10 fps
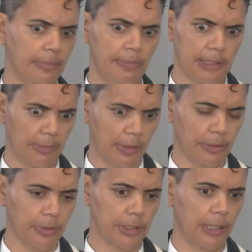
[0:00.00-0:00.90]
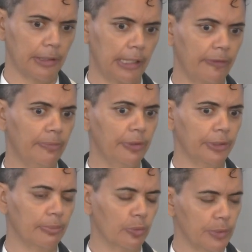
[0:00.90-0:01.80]
and maybe some others, on kind of
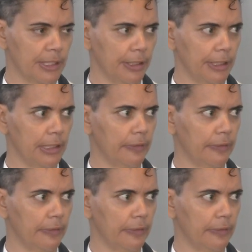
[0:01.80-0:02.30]
building more resilient